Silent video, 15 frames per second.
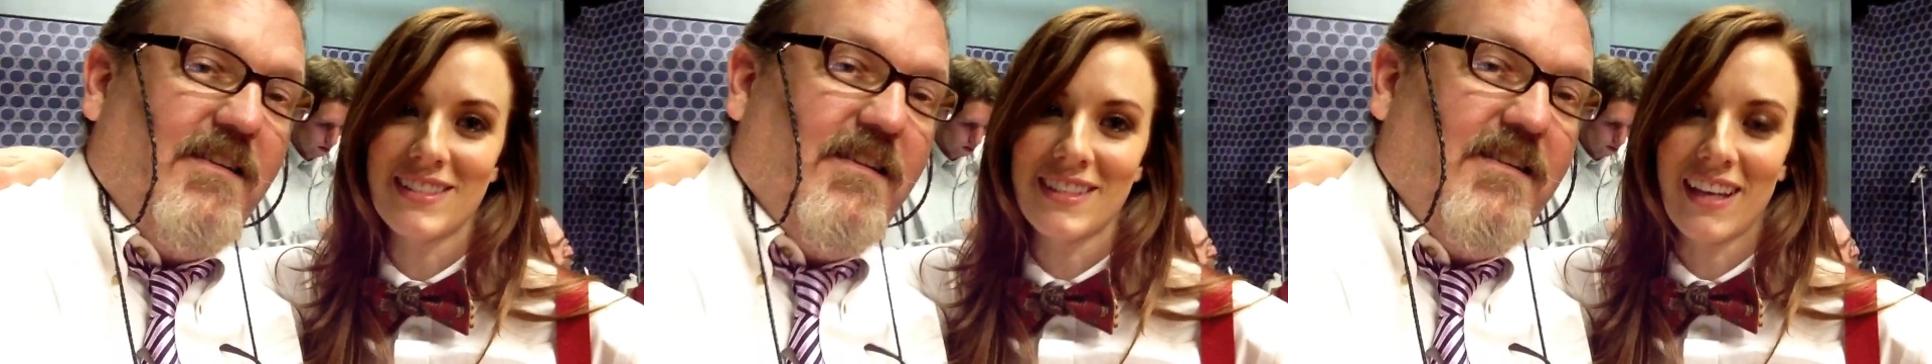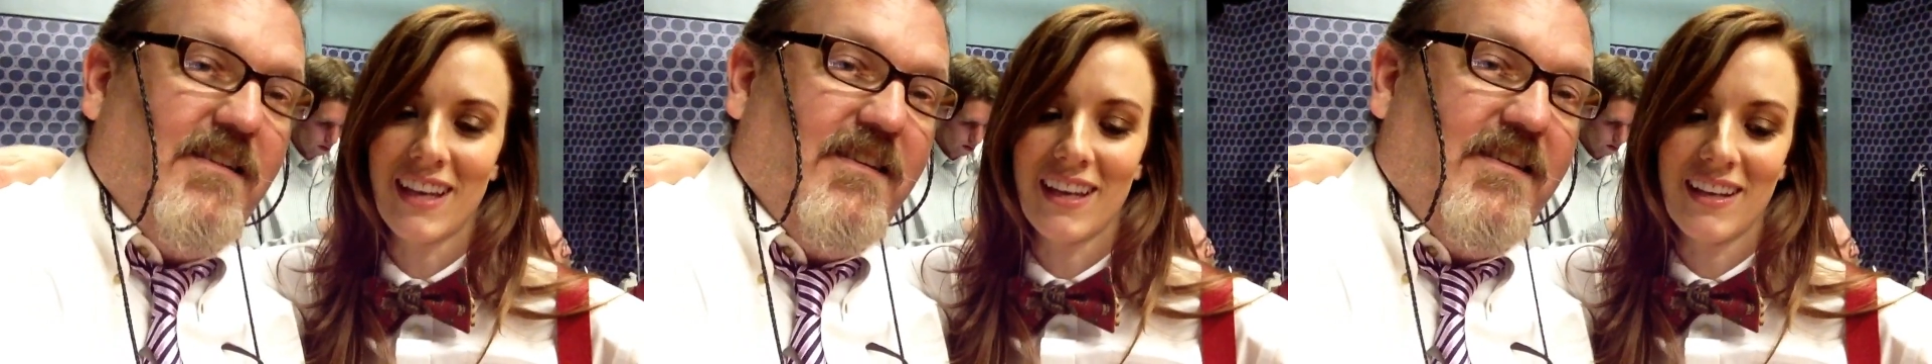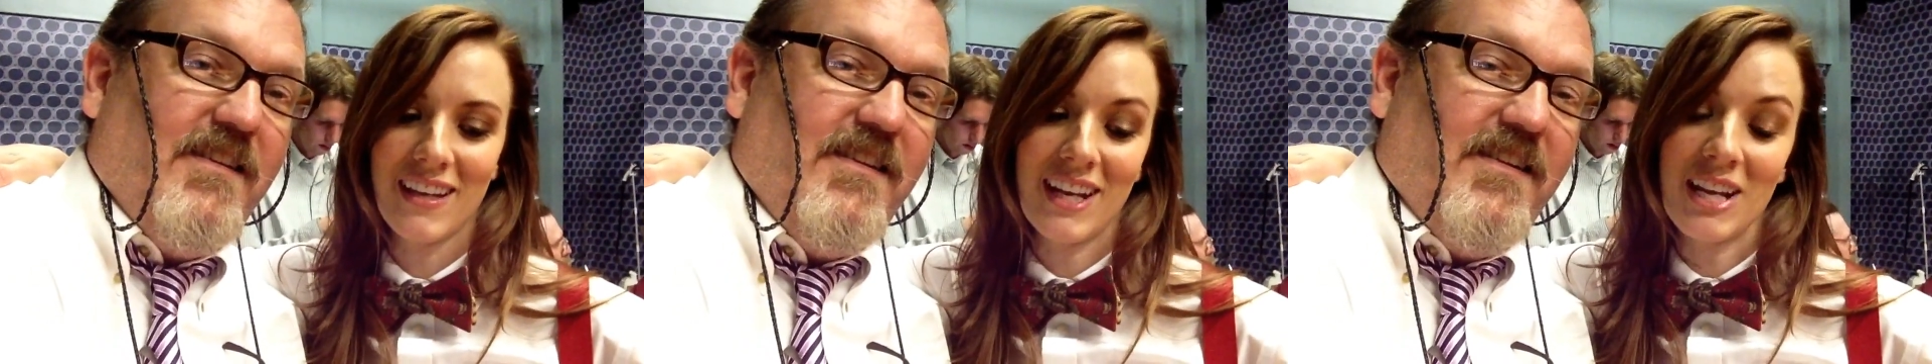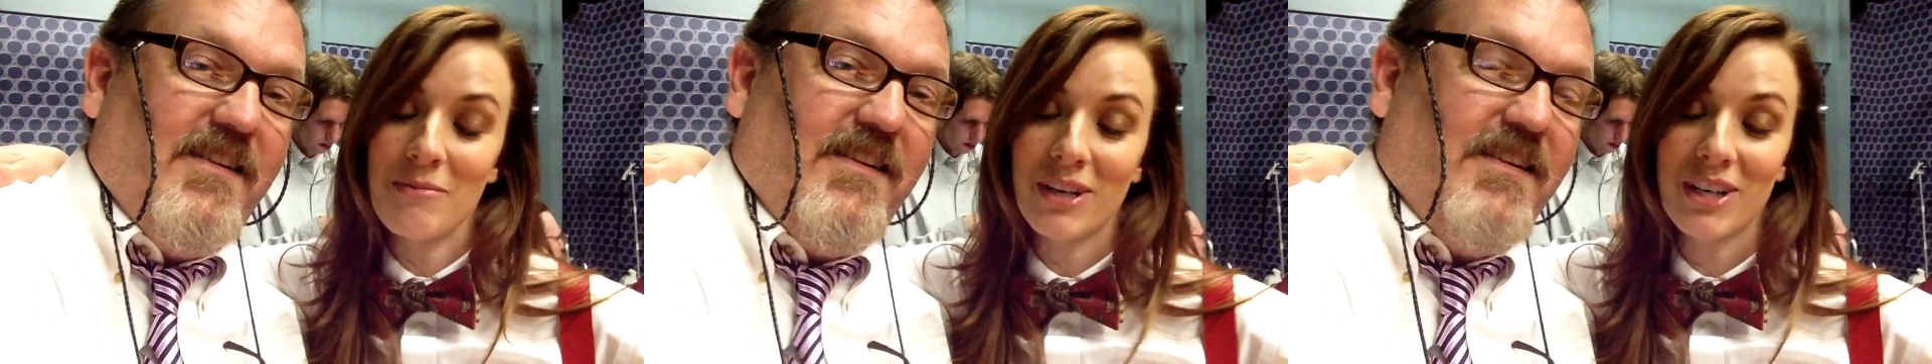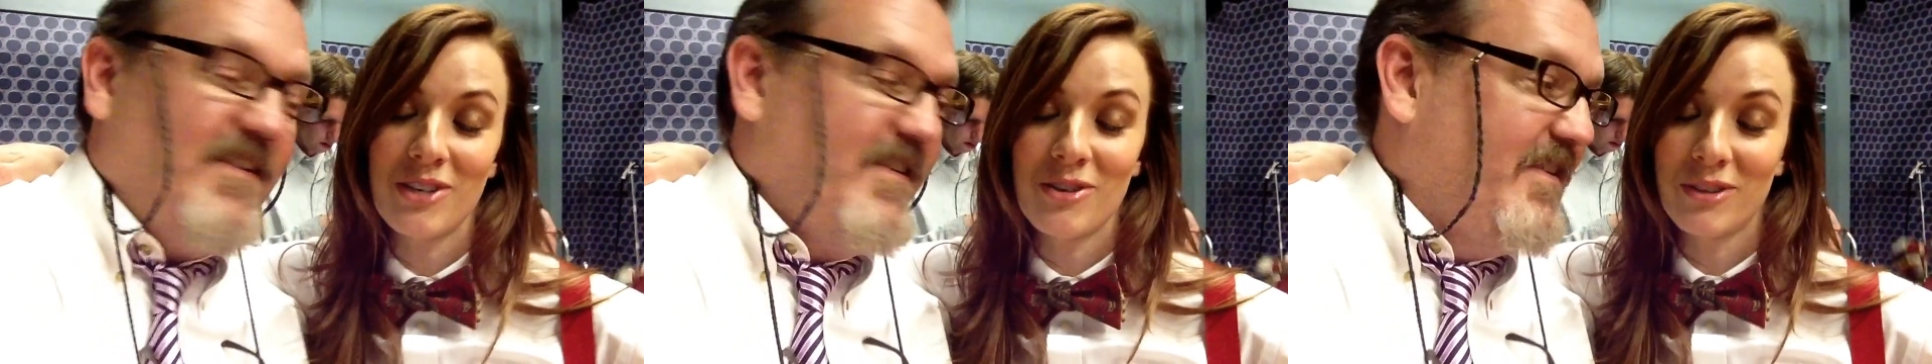and
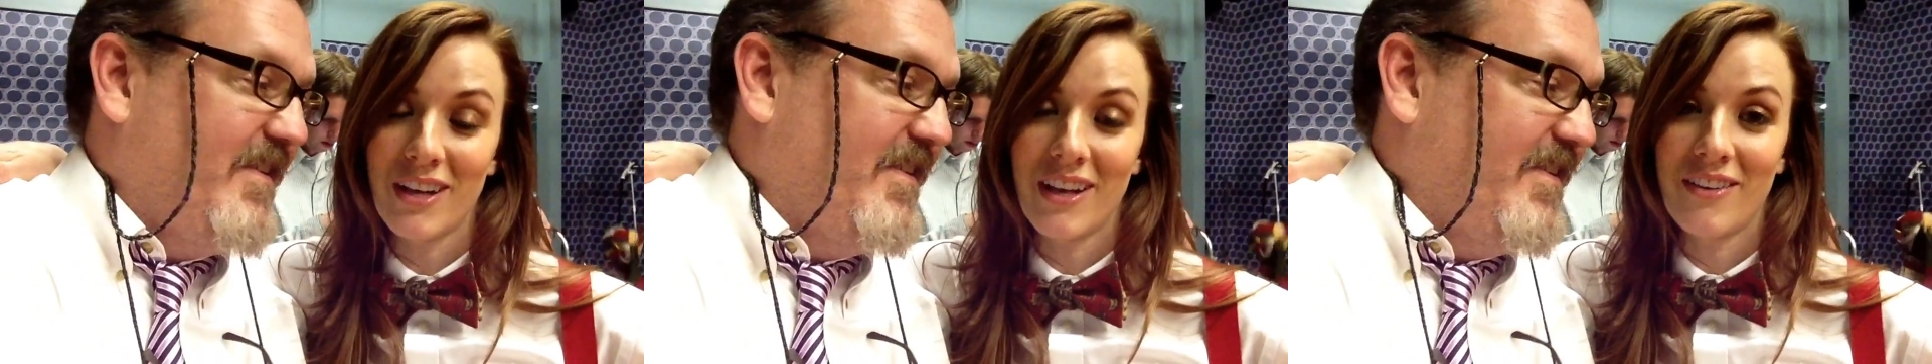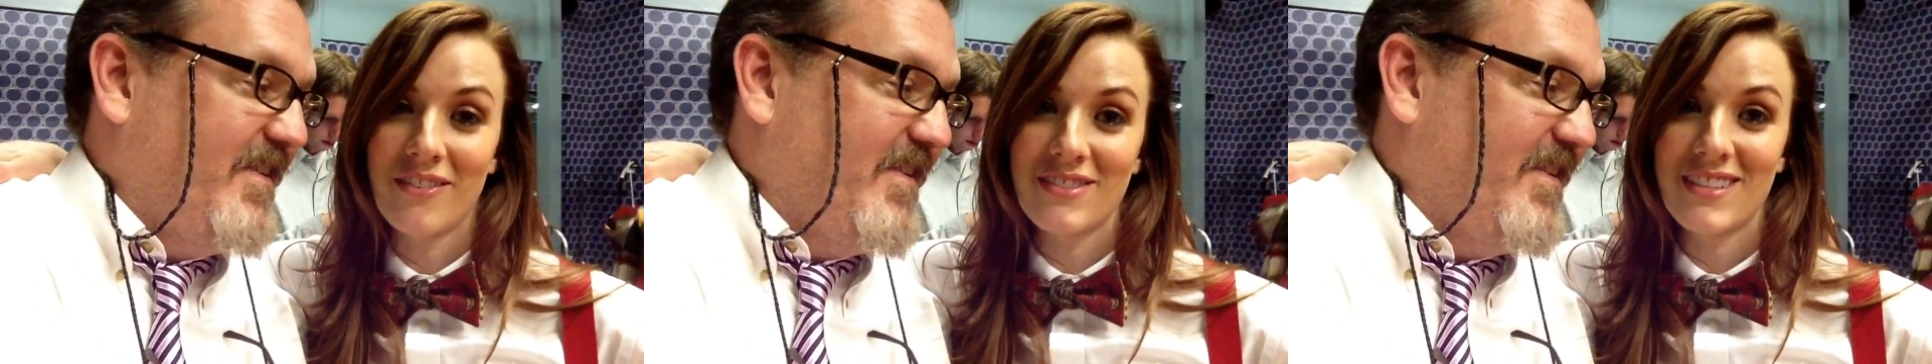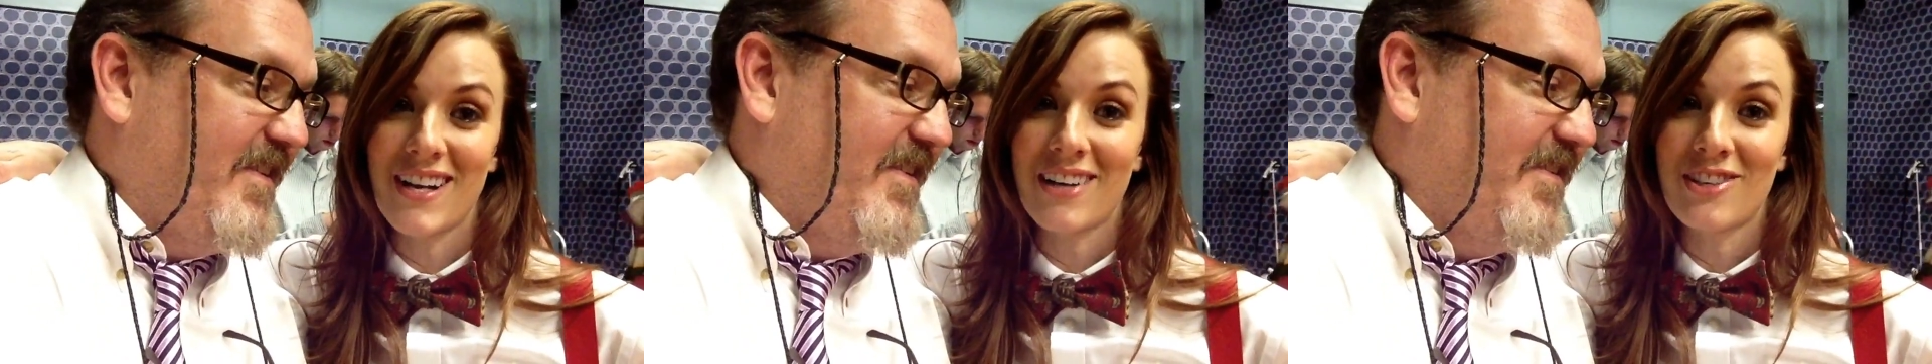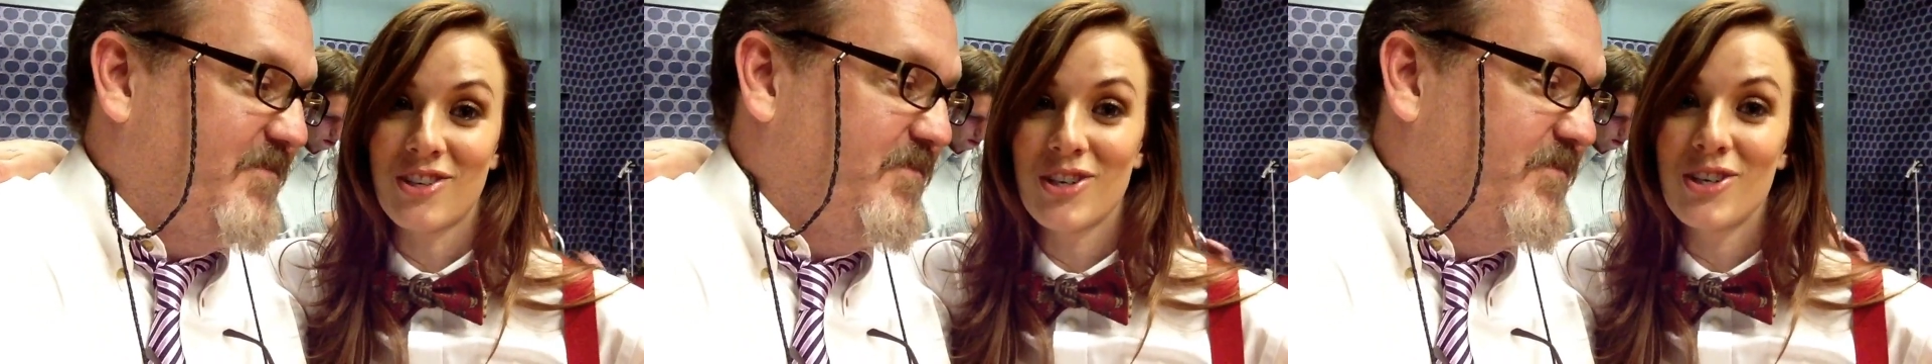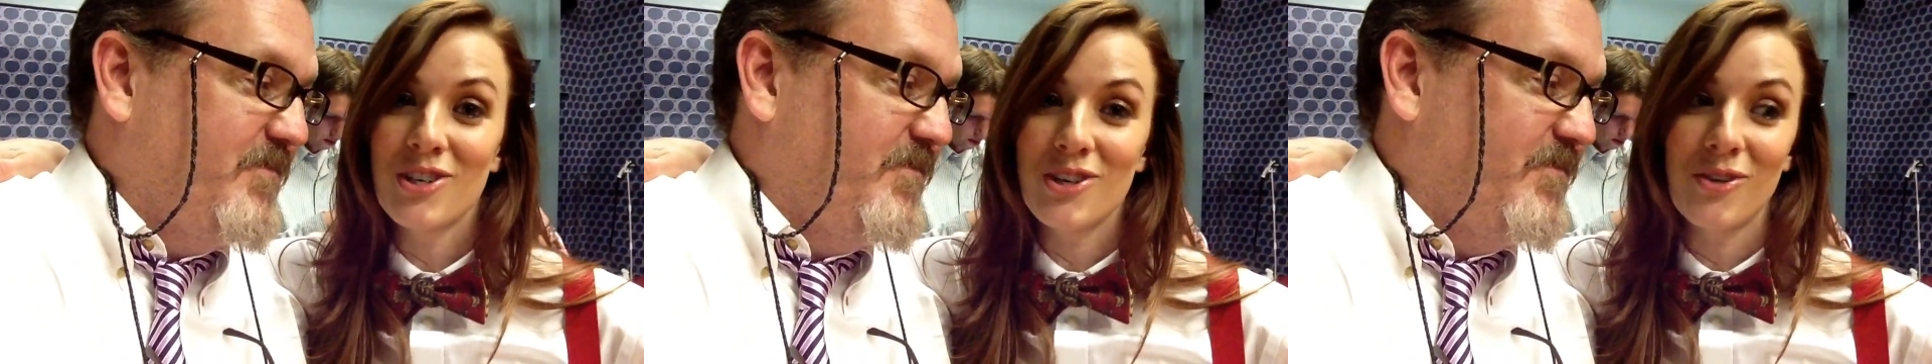anybody who loves Doctor
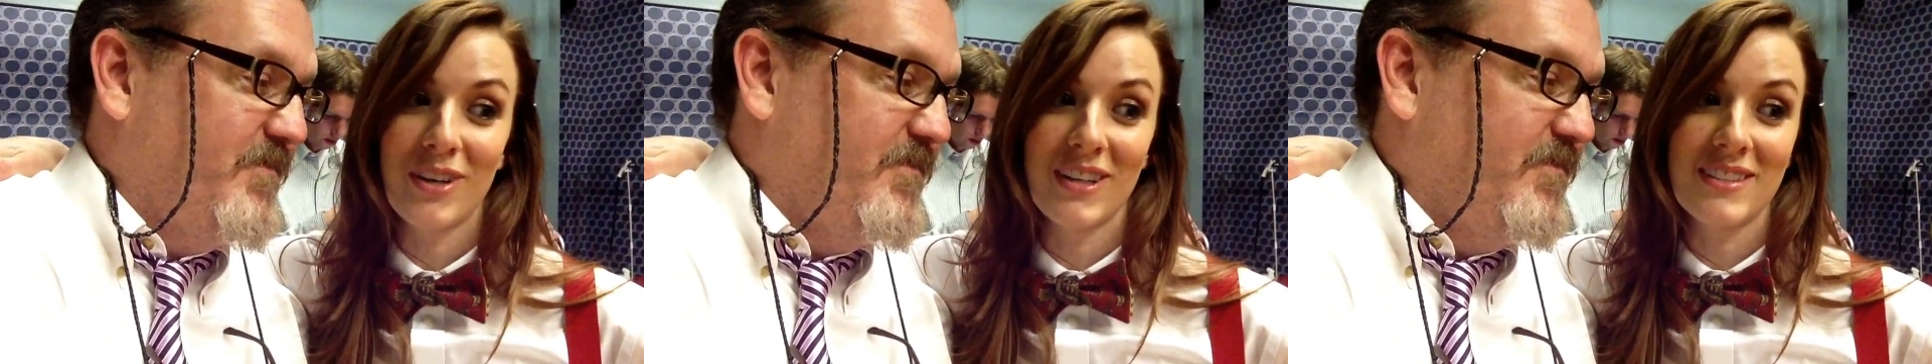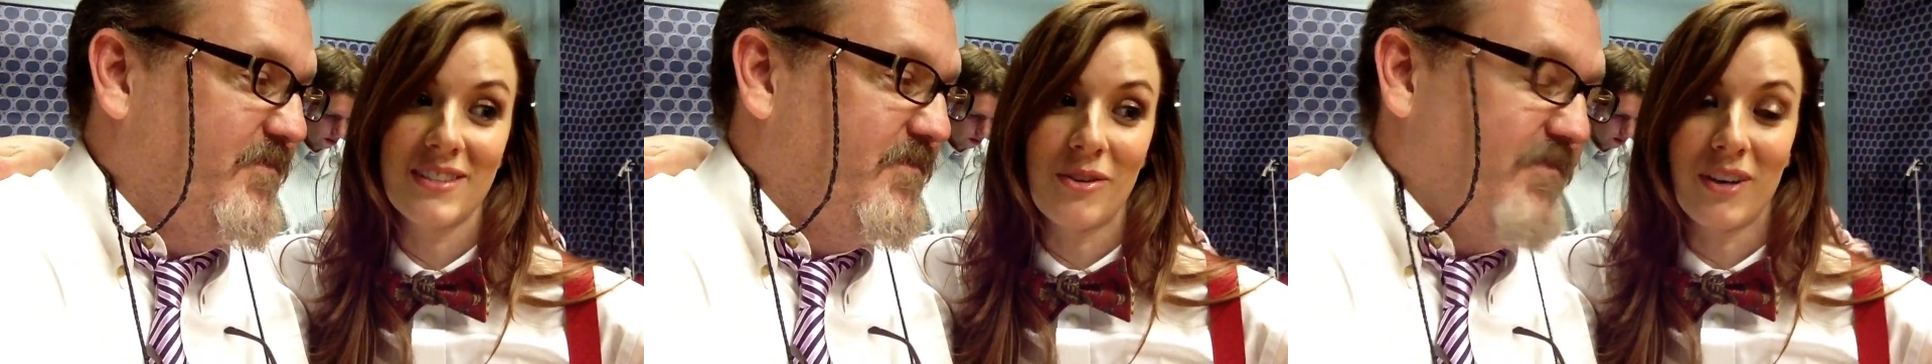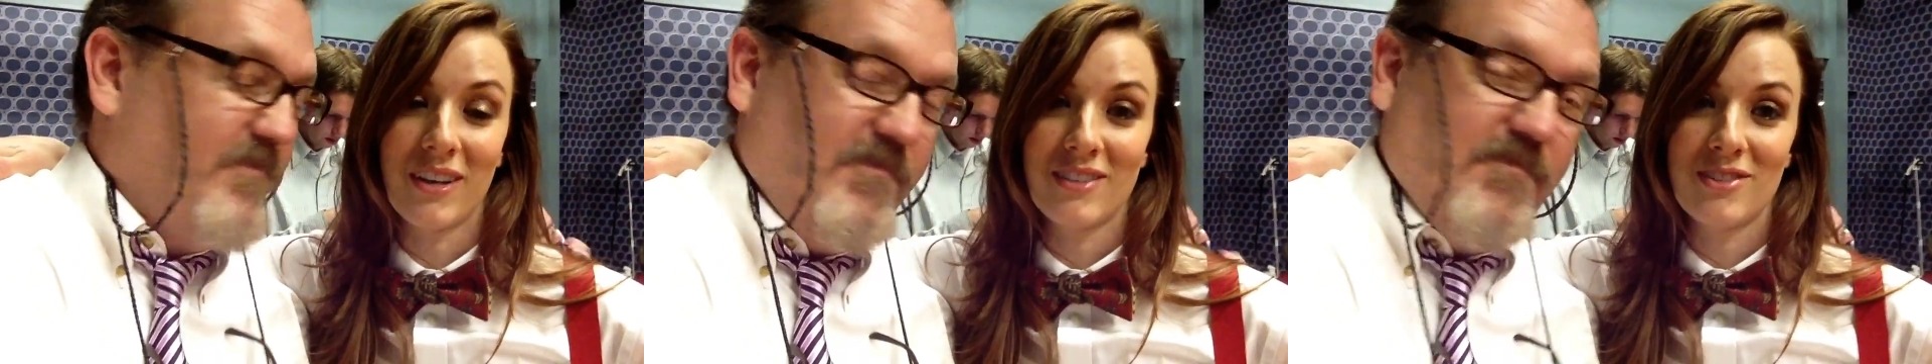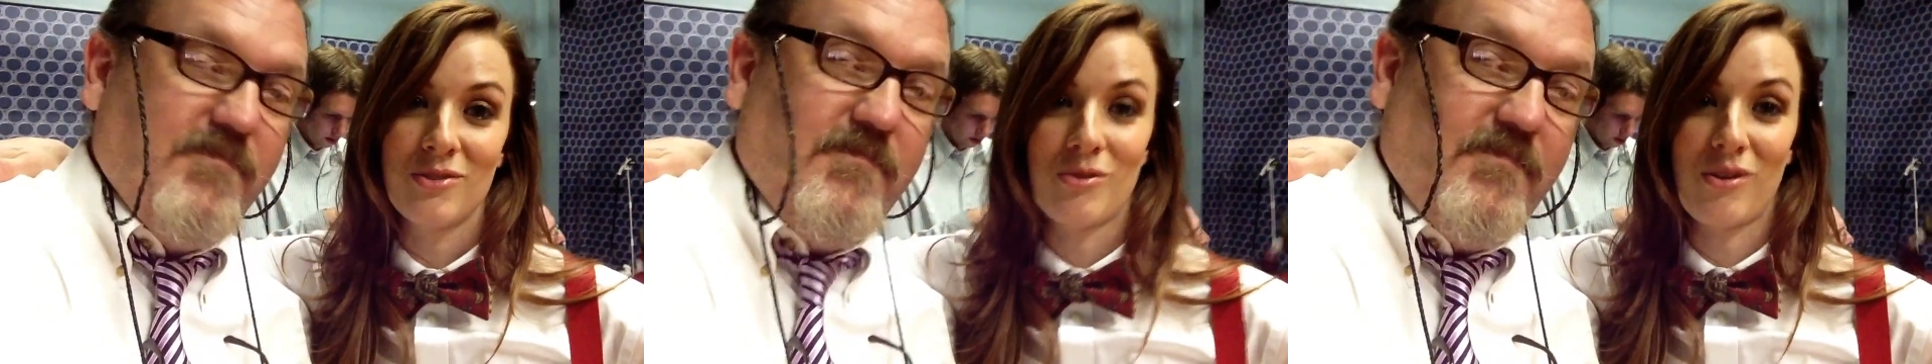Who is going to